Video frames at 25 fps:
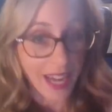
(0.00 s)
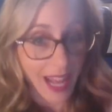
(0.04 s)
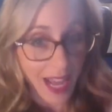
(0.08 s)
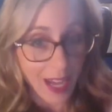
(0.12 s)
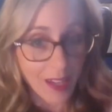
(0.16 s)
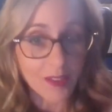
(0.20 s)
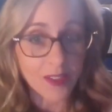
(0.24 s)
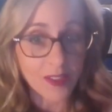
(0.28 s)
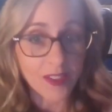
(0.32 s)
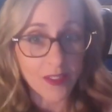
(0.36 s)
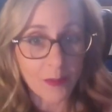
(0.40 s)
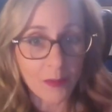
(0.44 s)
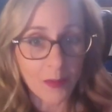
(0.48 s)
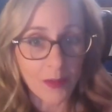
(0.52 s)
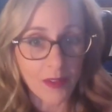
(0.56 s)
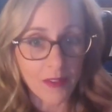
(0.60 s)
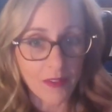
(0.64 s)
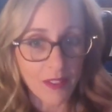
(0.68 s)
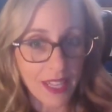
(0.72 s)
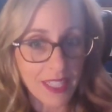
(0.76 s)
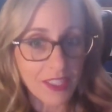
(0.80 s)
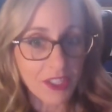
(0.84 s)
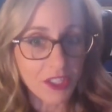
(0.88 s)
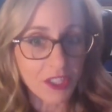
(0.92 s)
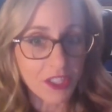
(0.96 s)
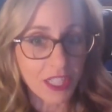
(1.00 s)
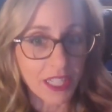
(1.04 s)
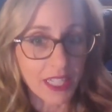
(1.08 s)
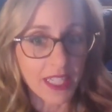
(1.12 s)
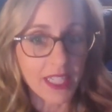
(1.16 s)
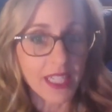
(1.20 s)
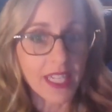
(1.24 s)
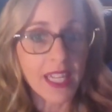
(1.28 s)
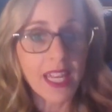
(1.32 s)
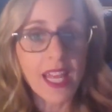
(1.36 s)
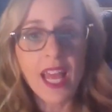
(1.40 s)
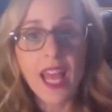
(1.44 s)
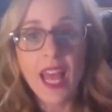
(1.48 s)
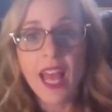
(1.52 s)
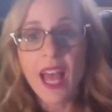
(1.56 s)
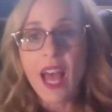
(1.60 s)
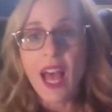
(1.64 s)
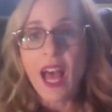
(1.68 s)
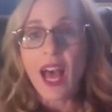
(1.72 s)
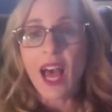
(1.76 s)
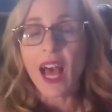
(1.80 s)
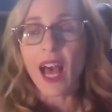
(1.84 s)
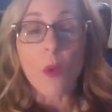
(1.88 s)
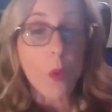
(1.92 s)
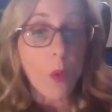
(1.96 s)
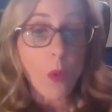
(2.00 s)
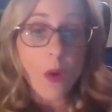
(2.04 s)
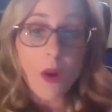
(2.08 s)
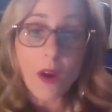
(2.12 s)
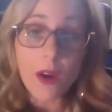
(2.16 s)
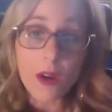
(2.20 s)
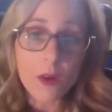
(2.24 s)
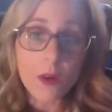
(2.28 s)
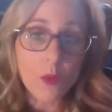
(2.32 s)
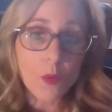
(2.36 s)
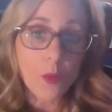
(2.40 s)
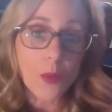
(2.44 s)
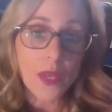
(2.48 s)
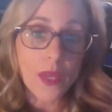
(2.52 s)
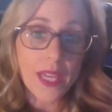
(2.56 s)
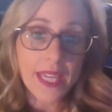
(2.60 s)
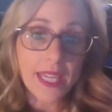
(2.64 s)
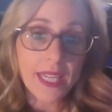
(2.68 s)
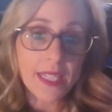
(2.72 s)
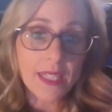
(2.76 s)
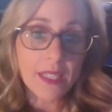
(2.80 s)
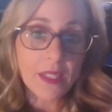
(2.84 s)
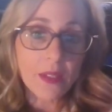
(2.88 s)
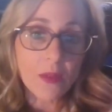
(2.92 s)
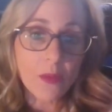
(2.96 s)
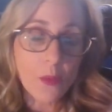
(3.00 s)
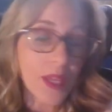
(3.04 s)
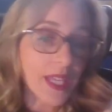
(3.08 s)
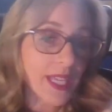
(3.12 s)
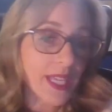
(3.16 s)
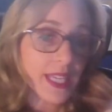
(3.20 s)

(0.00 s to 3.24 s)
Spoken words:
an ounce of prevention. Or we can